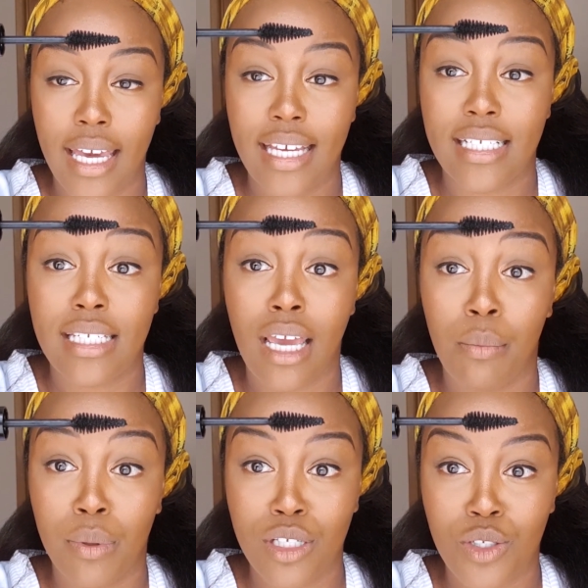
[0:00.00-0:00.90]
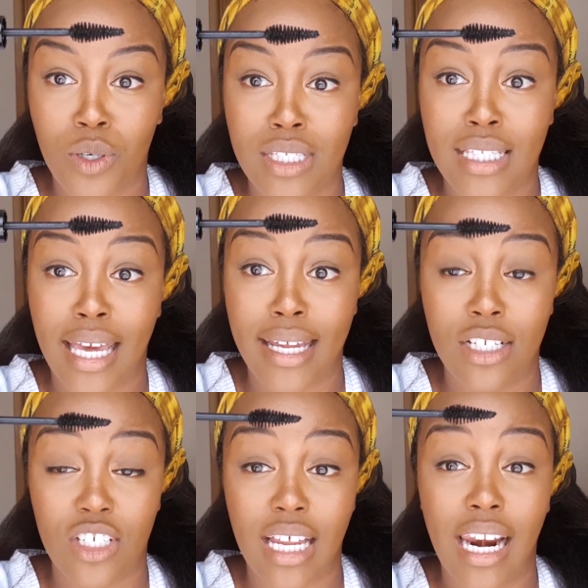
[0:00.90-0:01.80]
it tapers towards the end,
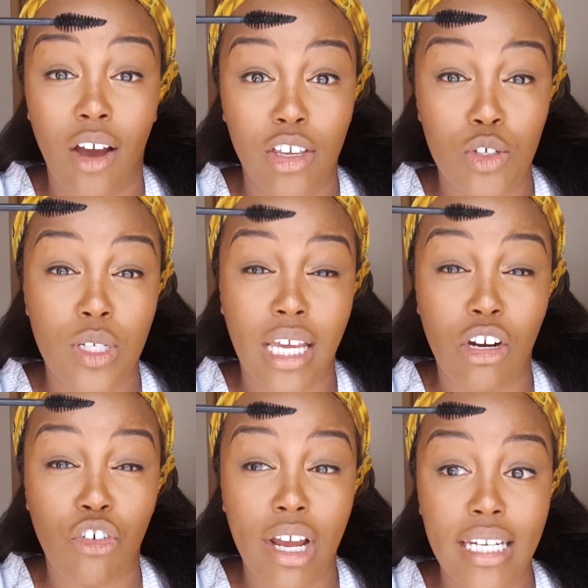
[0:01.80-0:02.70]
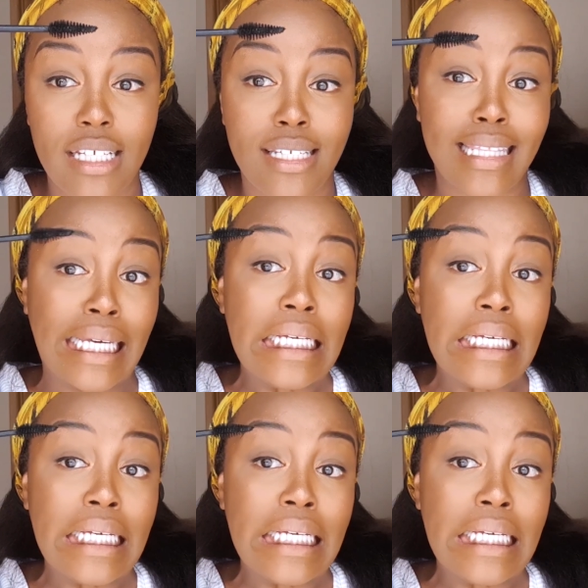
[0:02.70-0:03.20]
just allowing you to get right into the